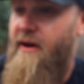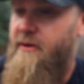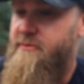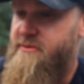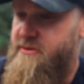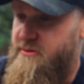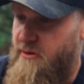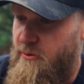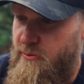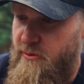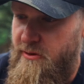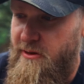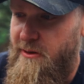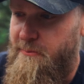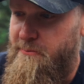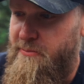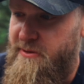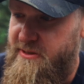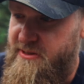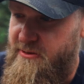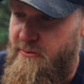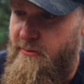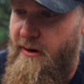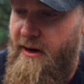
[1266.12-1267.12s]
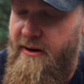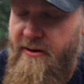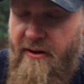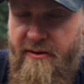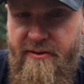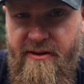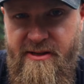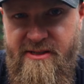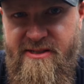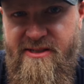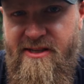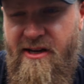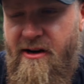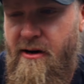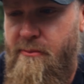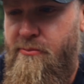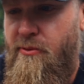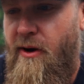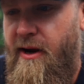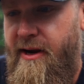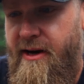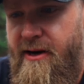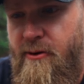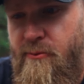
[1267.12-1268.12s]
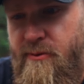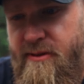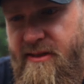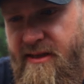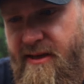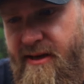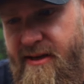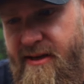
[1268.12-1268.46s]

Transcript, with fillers: I was throwing lipless around on this setup right here with the